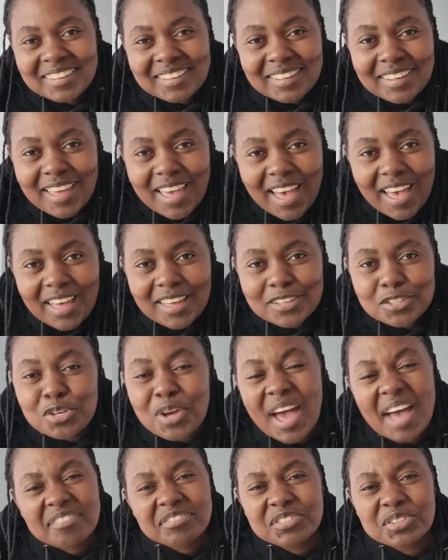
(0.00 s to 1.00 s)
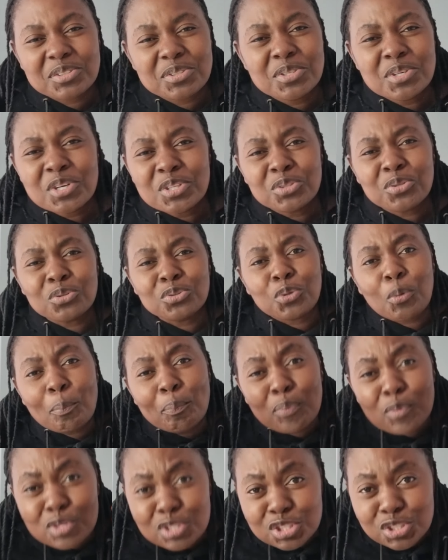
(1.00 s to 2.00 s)
Yeah, you have to
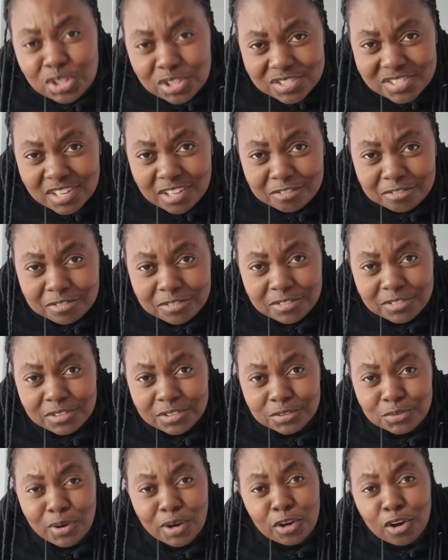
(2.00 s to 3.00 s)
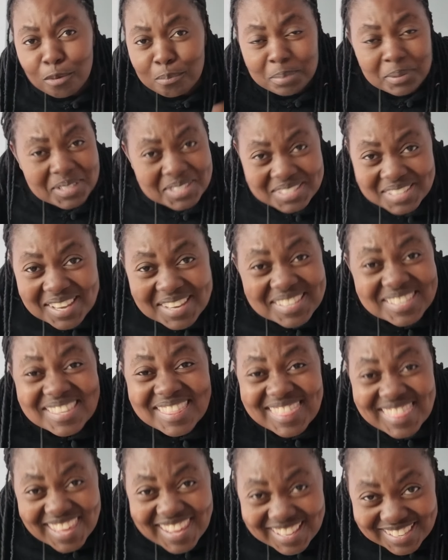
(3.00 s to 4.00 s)
push yourself to accomplish
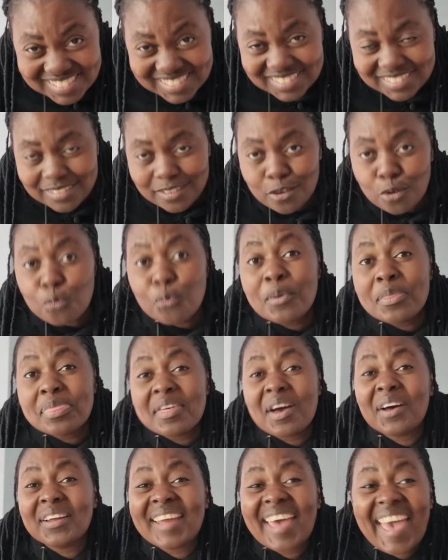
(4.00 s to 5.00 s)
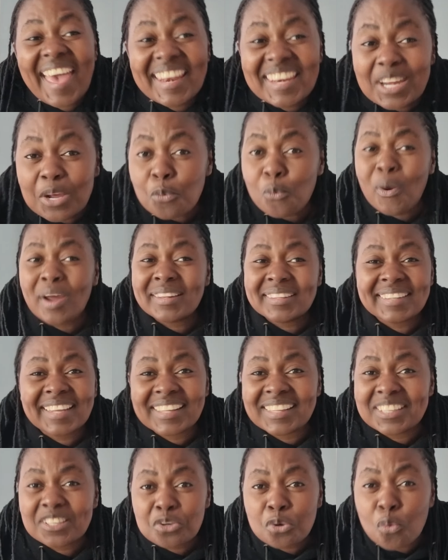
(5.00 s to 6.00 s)
things without anyone
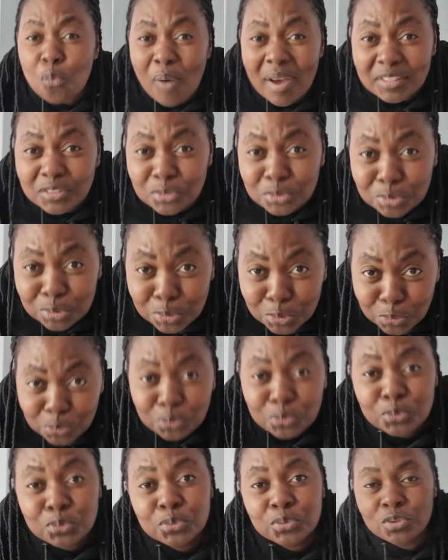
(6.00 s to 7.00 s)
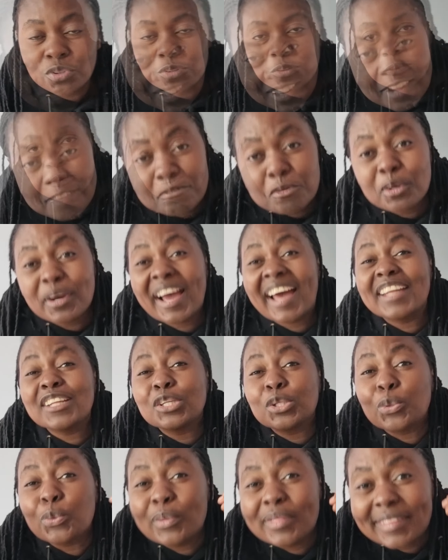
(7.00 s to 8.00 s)
telling you what to do. If you
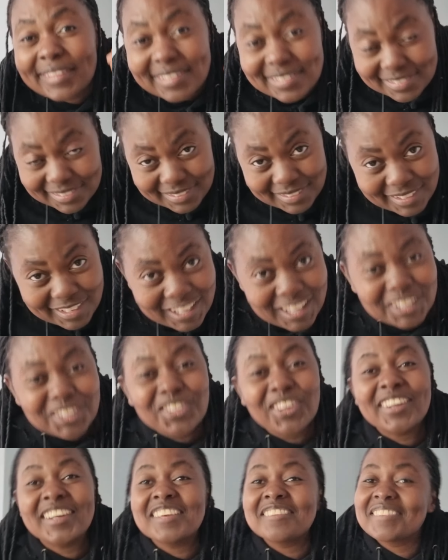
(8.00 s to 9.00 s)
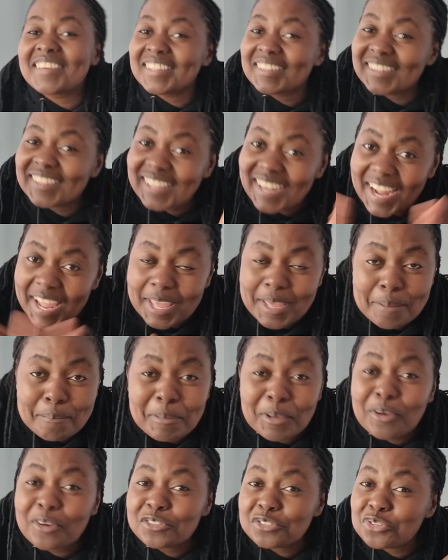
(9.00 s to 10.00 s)
can't do this, don't even try,
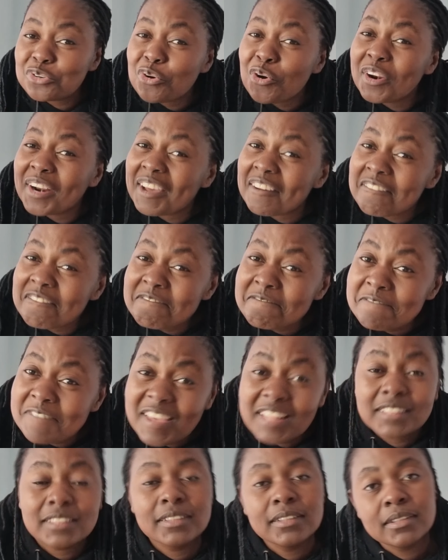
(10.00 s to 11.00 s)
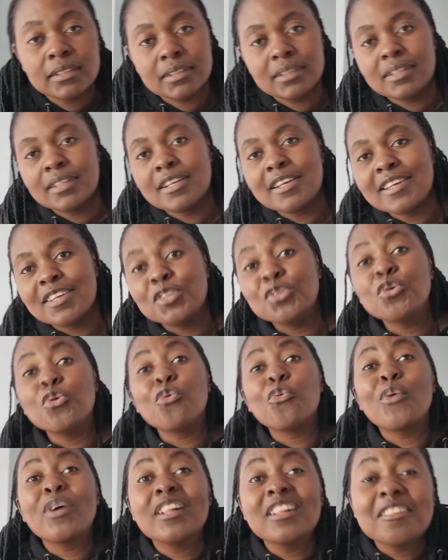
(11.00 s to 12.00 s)
because you're gonna fail. You
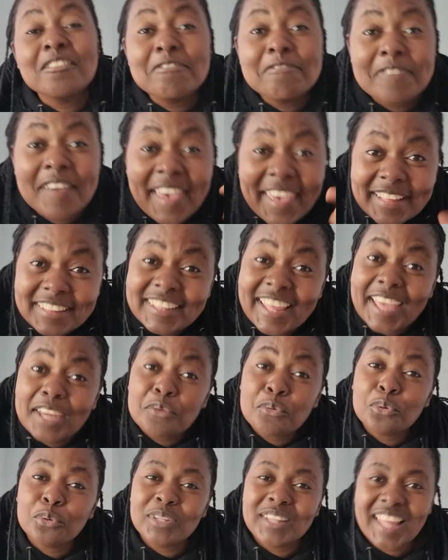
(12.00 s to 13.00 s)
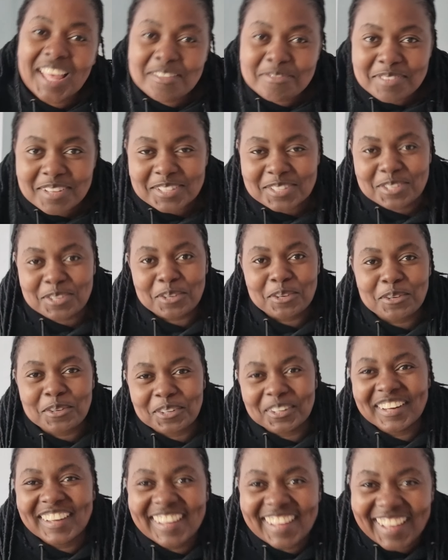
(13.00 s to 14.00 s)
will fail, and we will laugh at
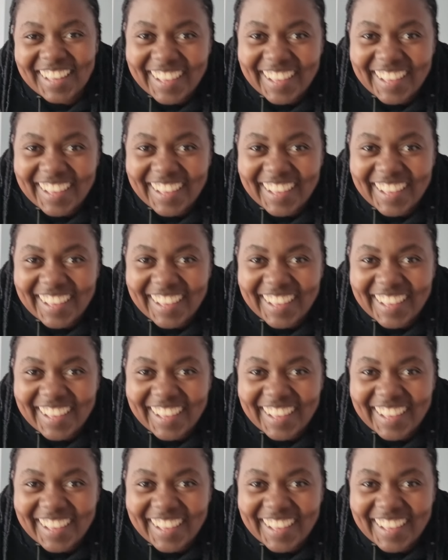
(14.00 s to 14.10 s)
you.